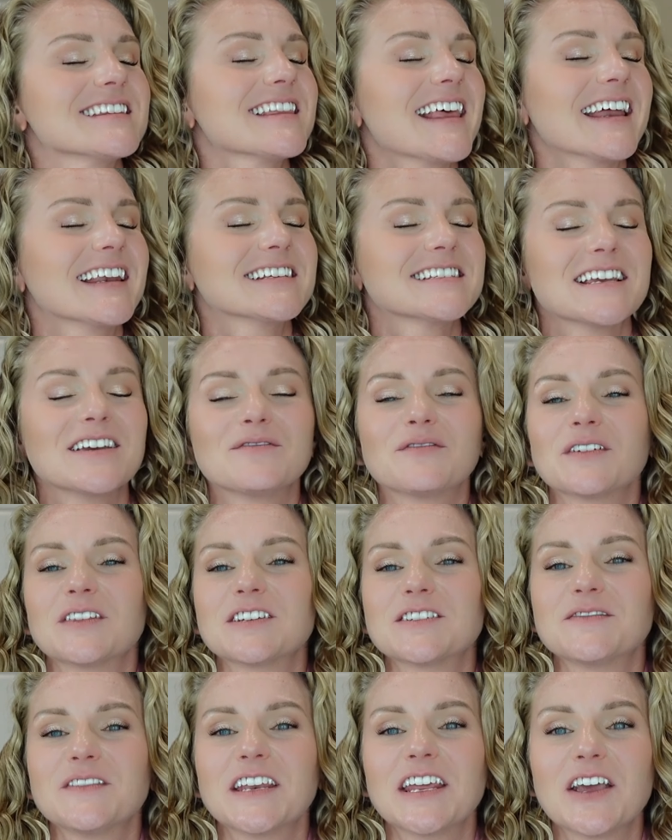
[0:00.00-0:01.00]
that is it for
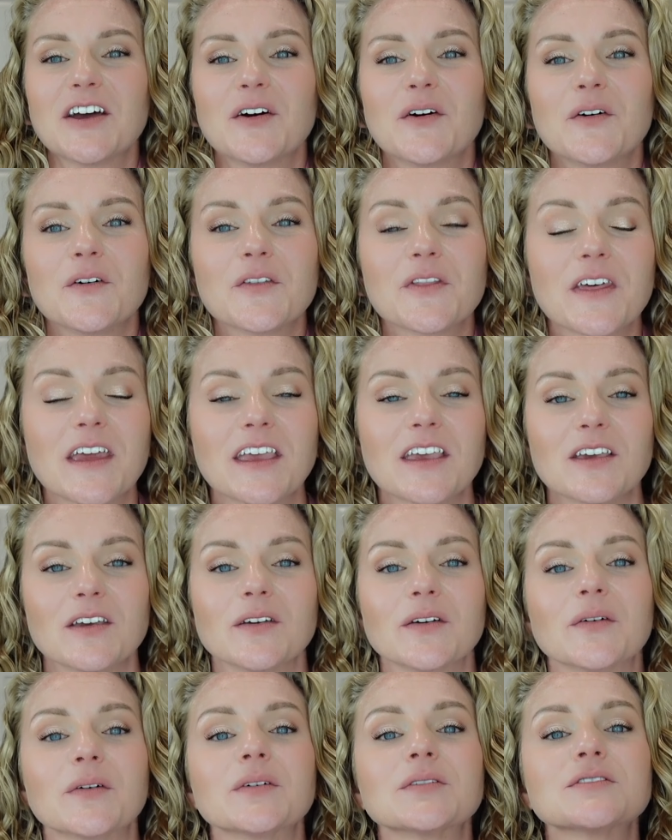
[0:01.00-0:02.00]
this video. Thank
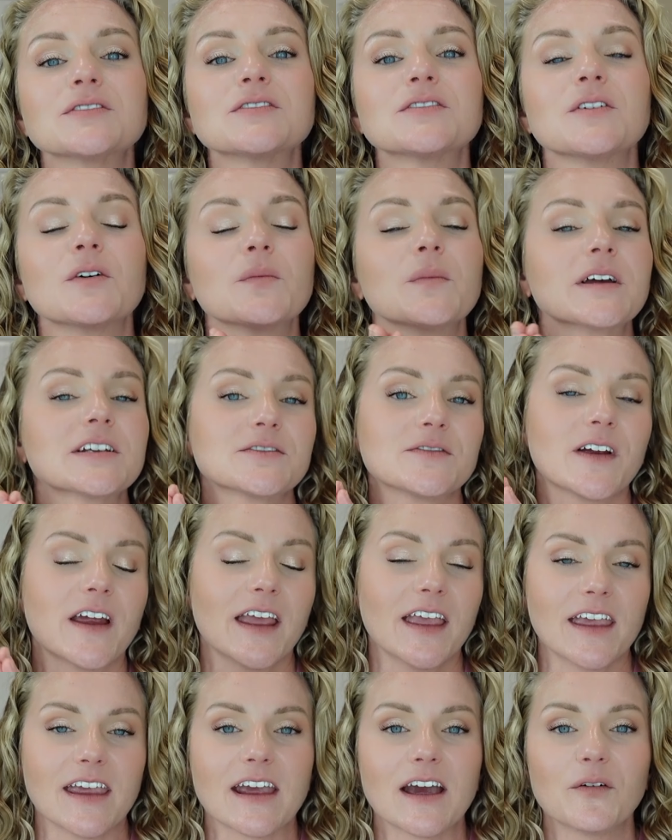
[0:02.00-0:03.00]
you so much for
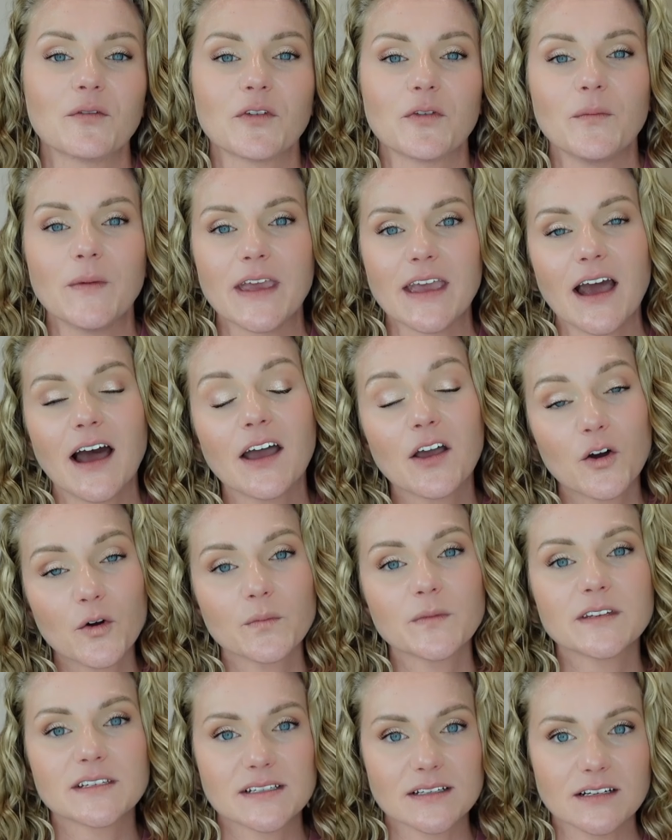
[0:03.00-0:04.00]
hanging out with me. I
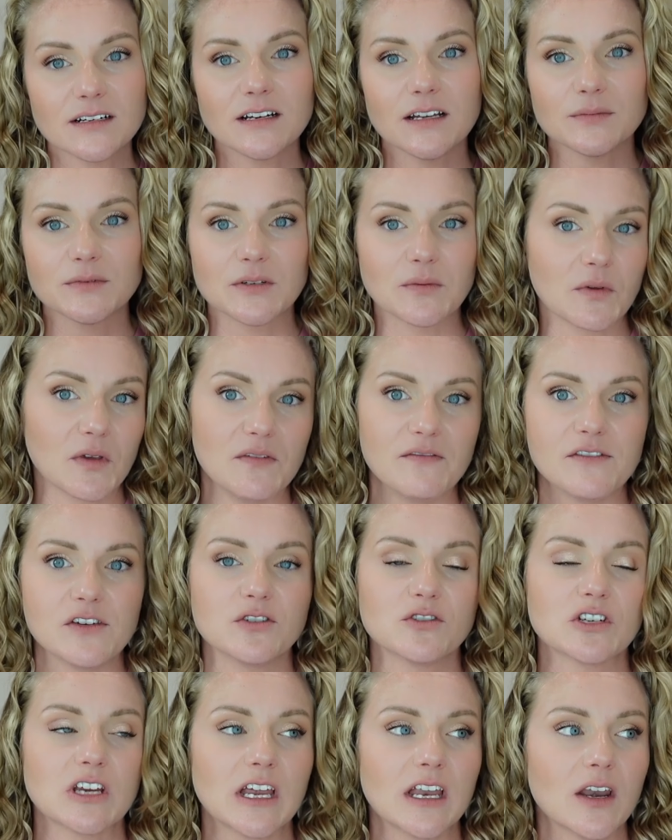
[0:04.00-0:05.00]
hope this cleared up some
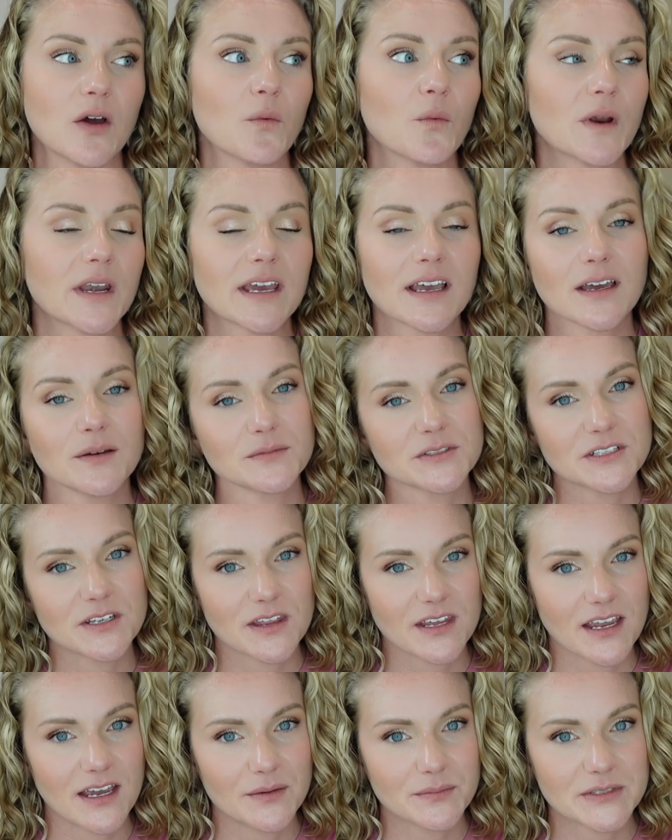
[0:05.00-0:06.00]
confusion when it comes to
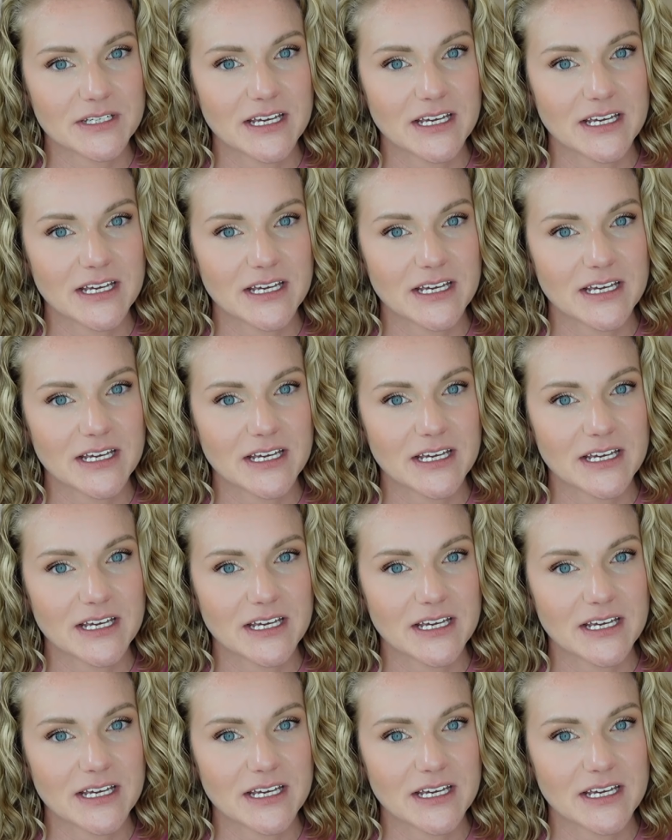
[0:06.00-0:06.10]
the cup